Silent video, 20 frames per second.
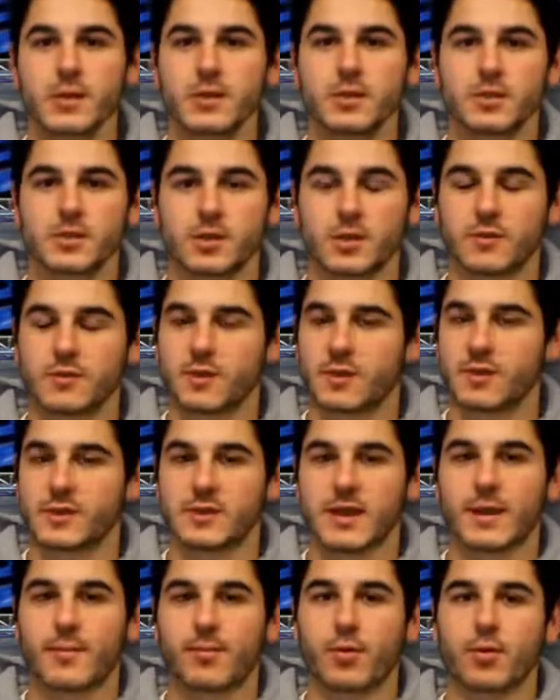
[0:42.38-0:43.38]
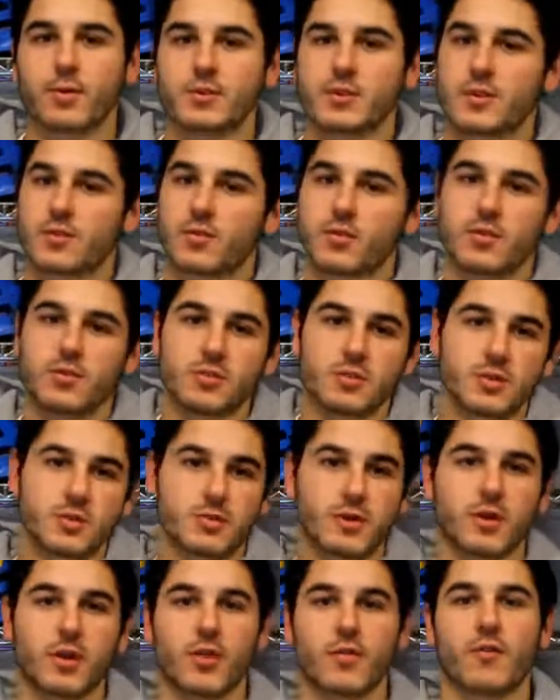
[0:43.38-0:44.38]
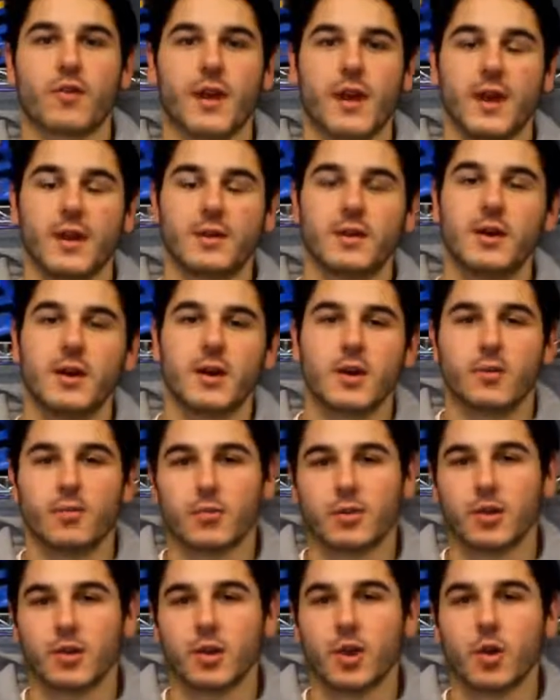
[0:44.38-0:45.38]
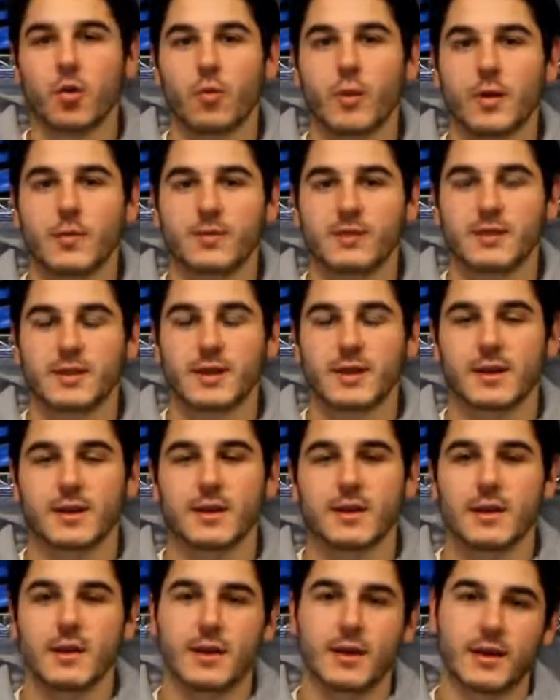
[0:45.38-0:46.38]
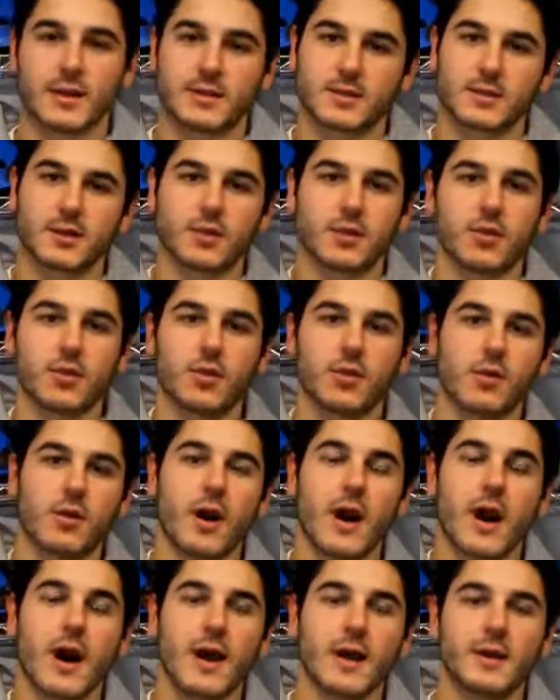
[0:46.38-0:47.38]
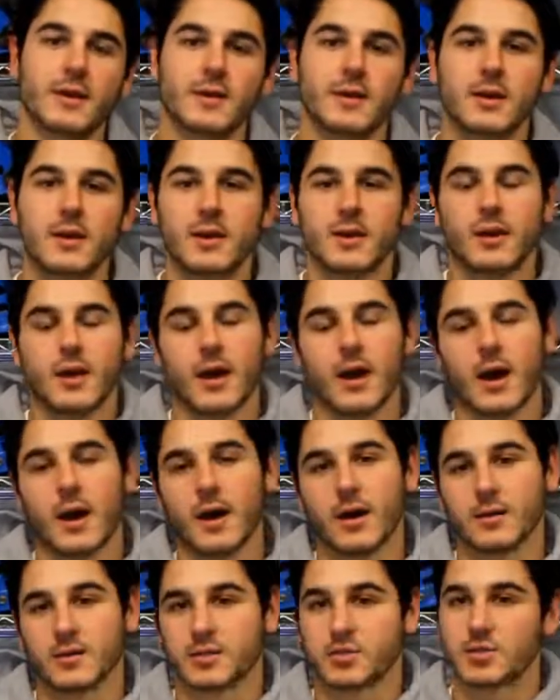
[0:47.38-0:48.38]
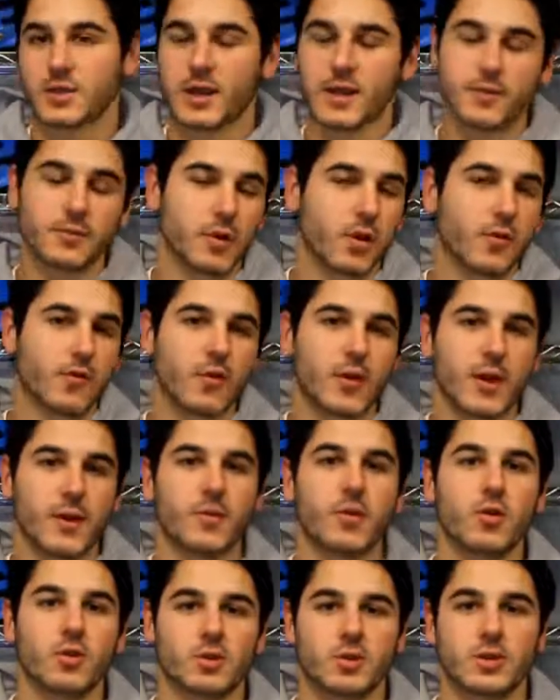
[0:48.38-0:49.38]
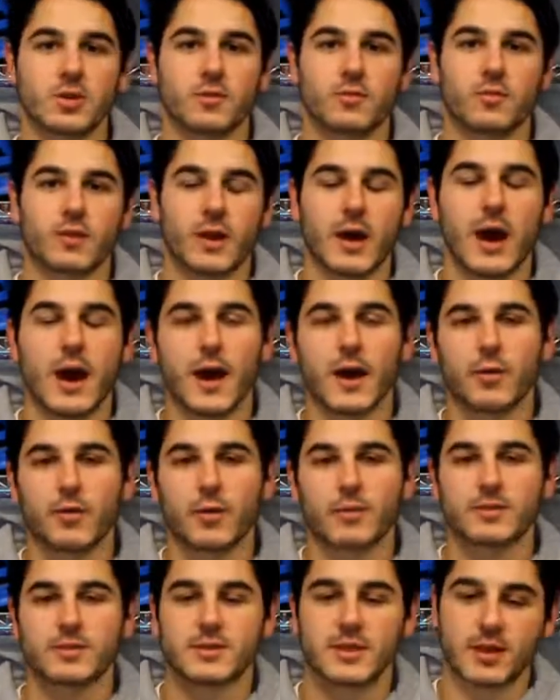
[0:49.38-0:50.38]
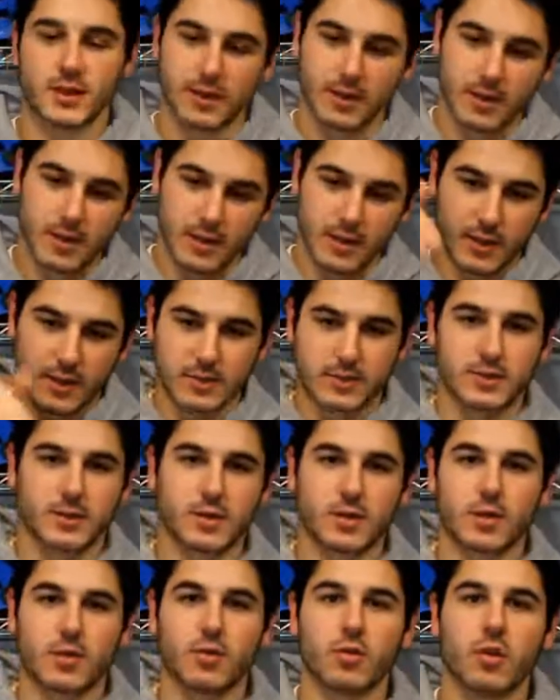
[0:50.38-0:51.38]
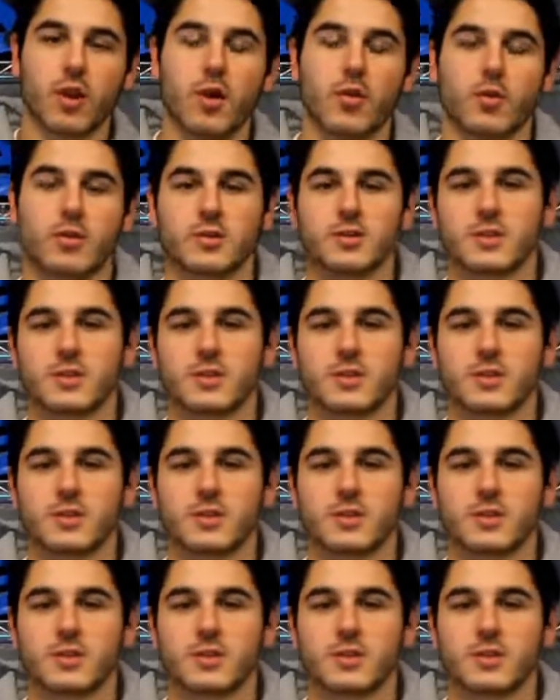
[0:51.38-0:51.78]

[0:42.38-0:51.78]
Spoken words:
So if the same person throws straight overhand with a low whip stick, it's going to go a little high. Same overhand motion with a higher whip stick, it's going to go lower.